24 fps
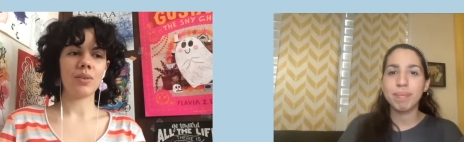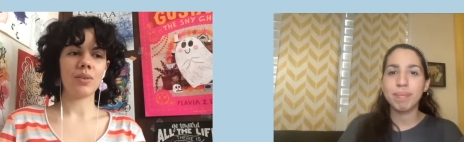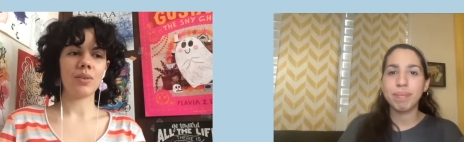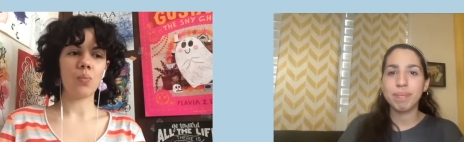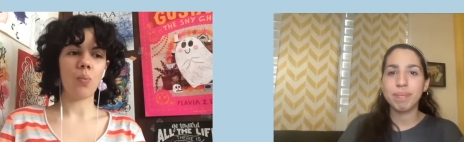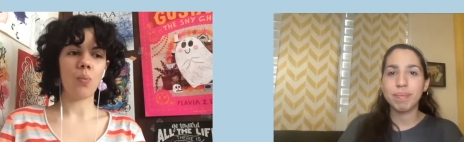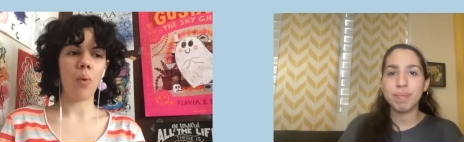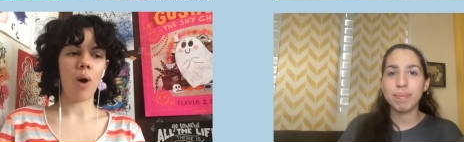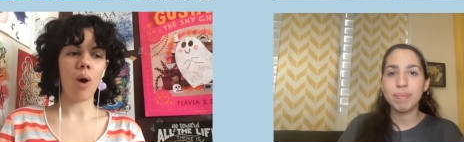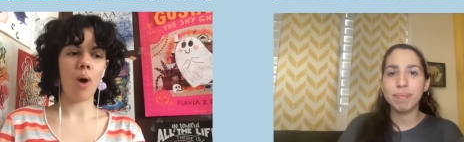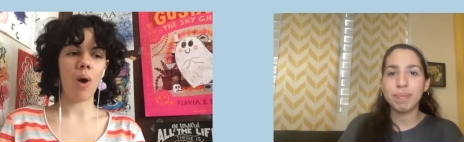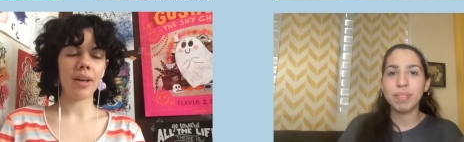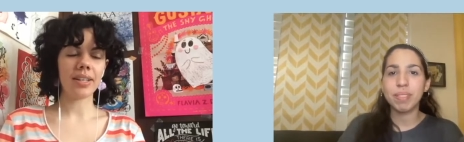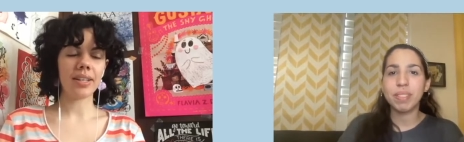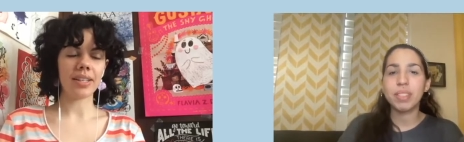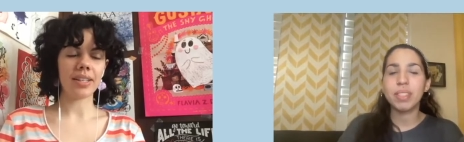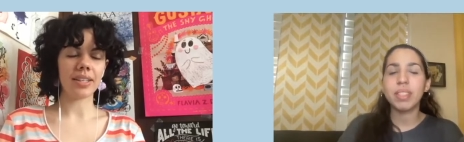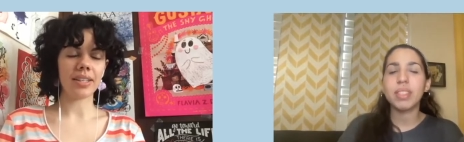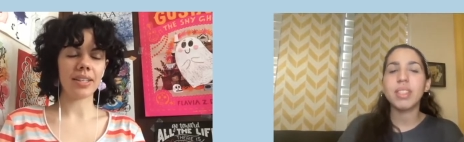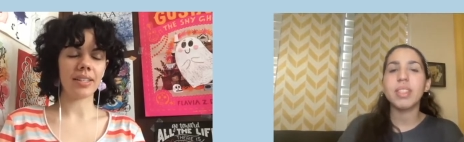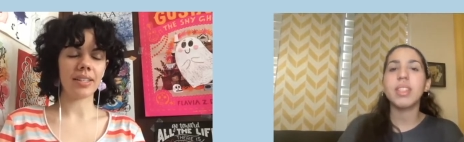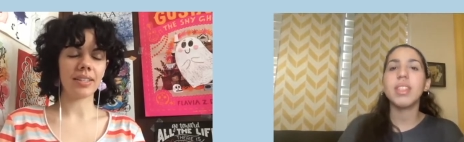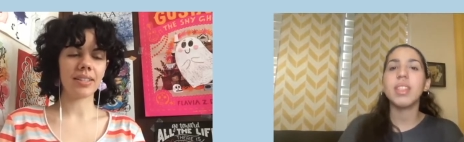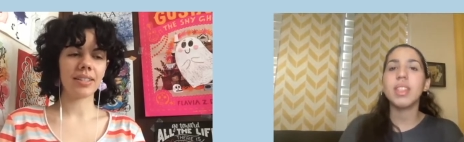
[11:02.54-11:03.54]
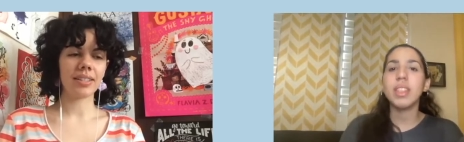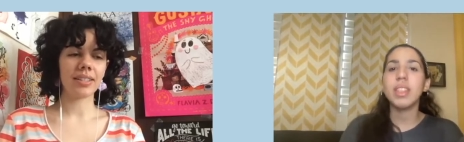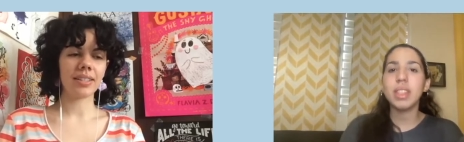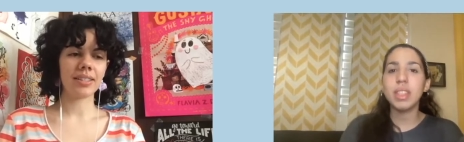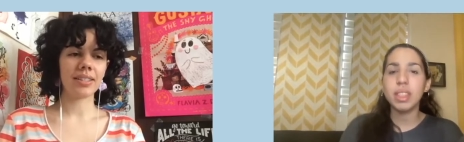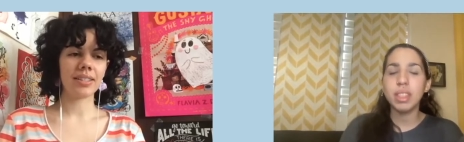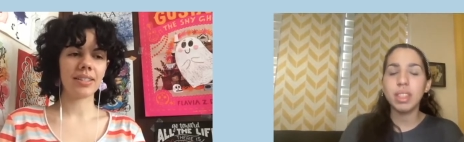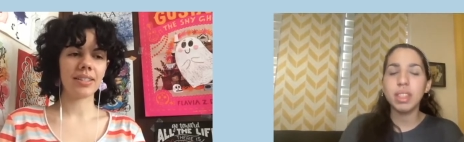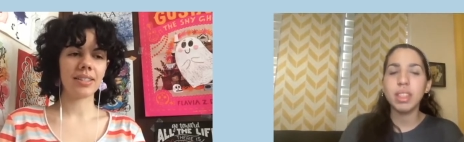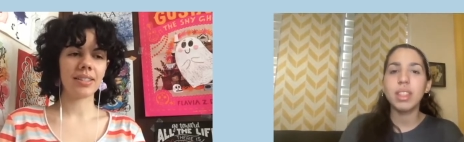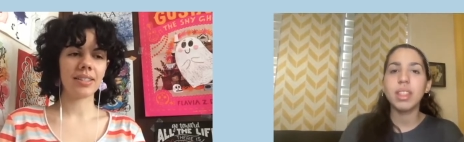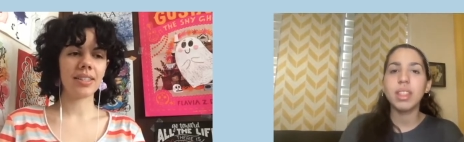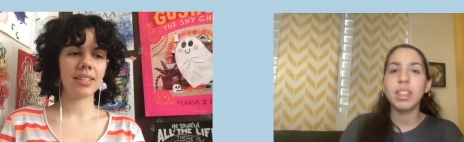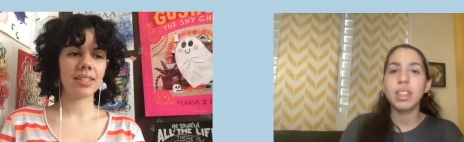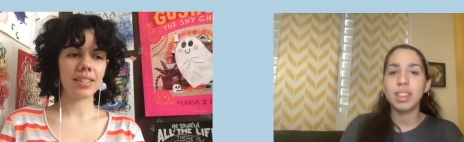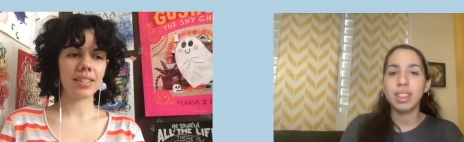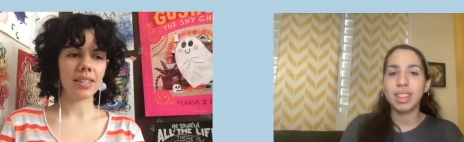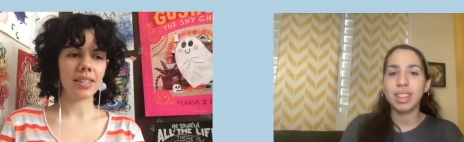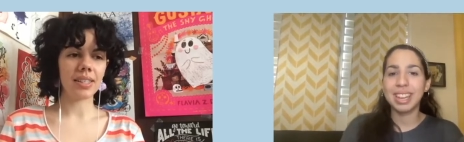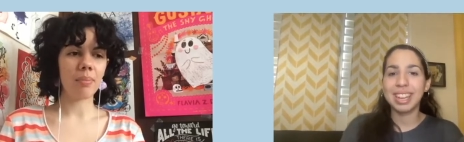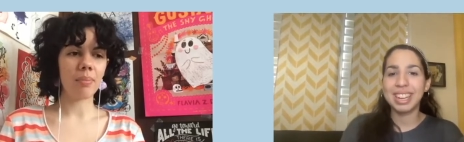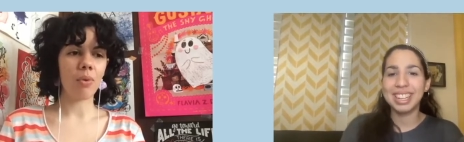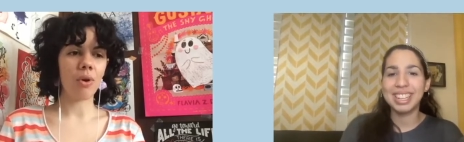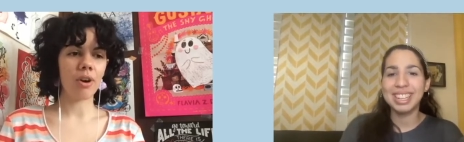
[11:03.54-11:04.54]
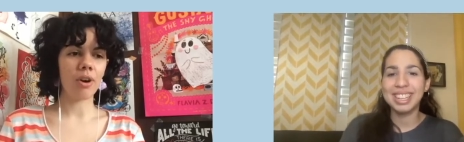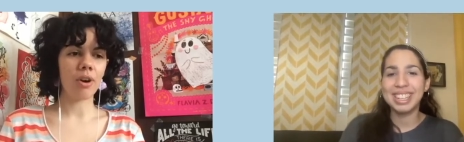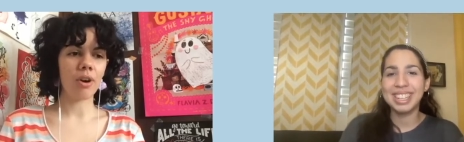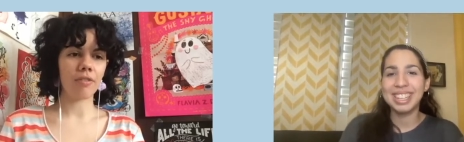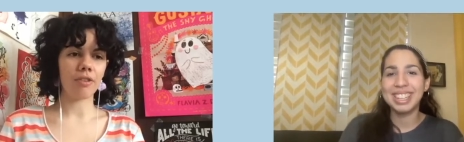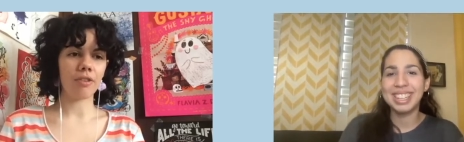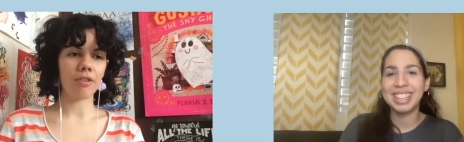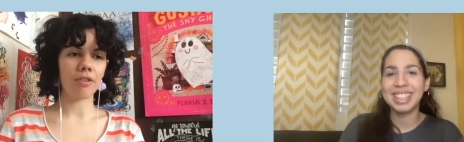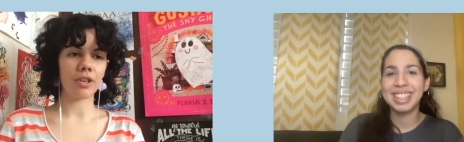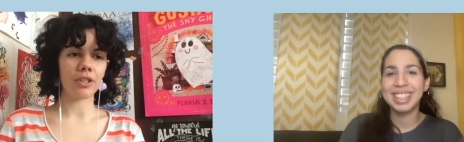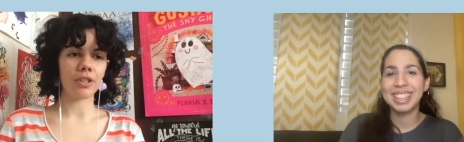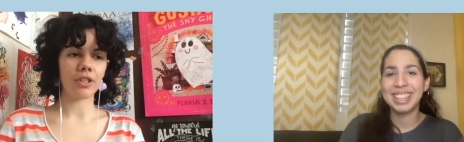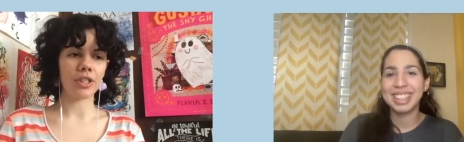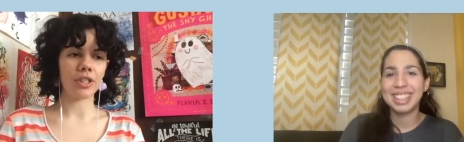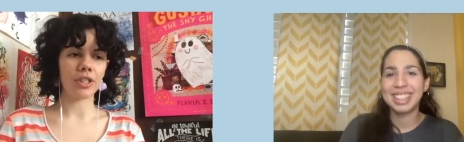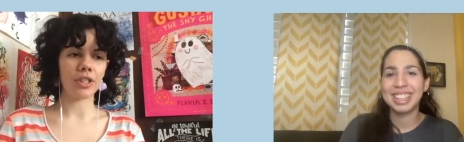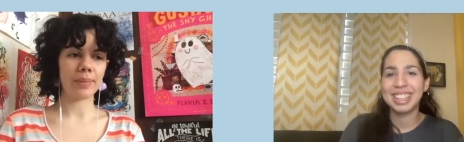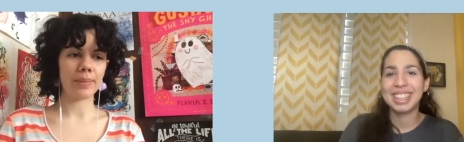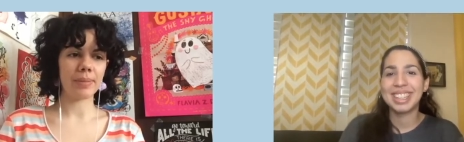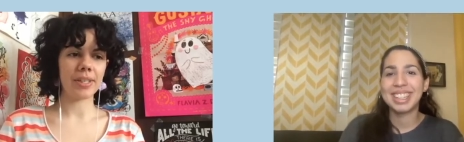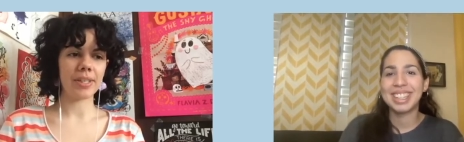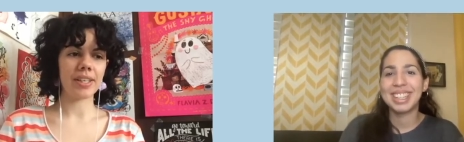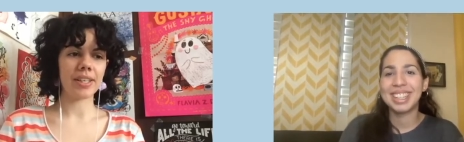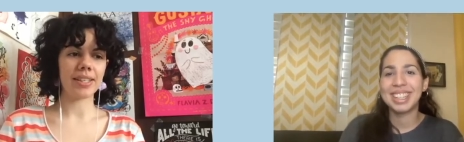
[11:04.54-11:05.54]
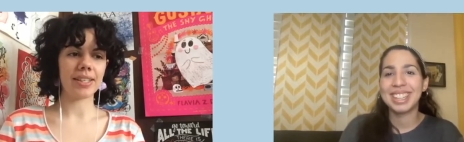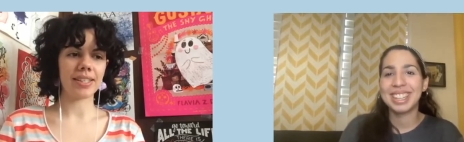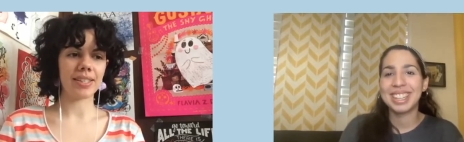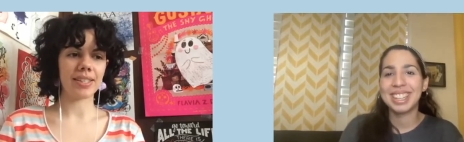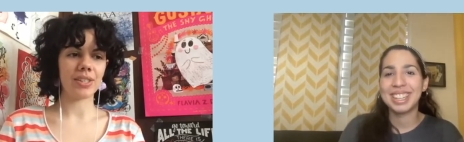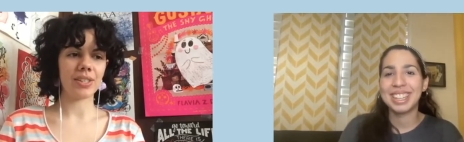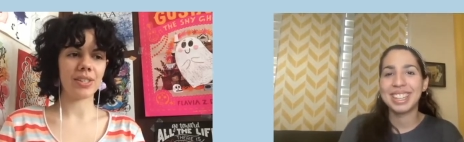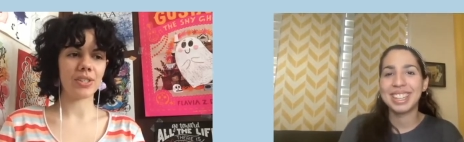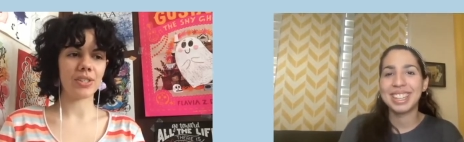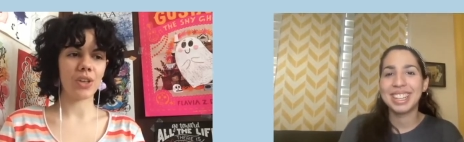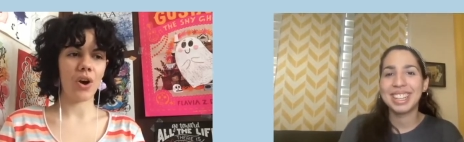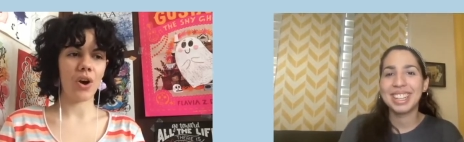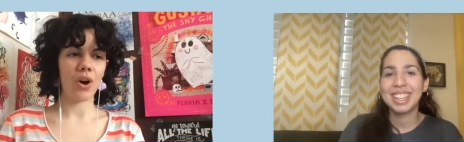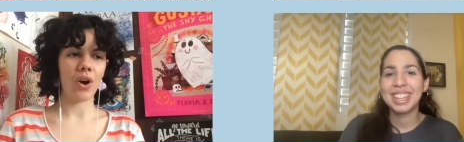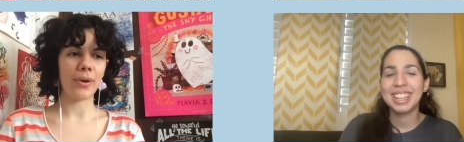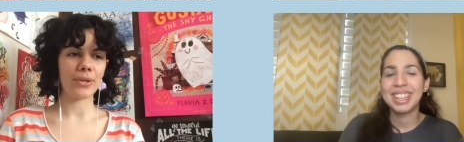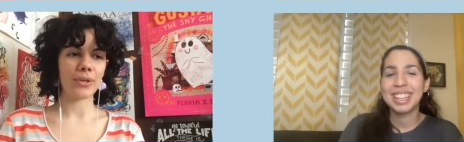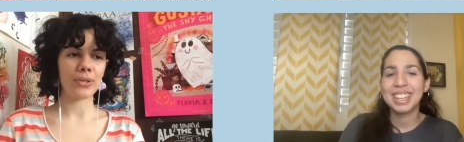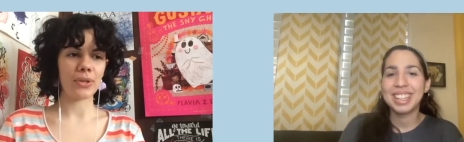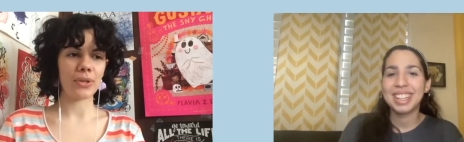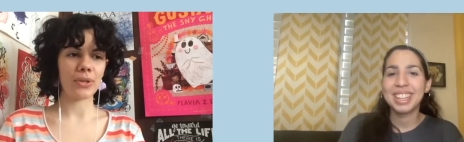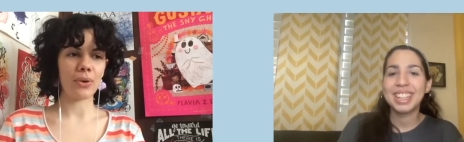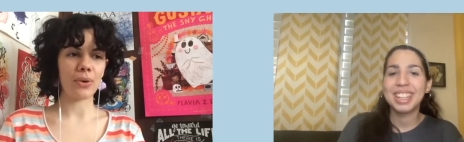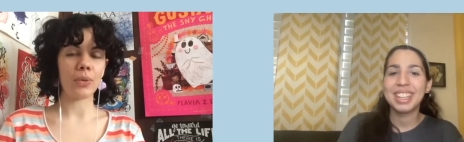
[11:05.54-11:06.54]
Speaker 1: wanted to see more of her just because there's also,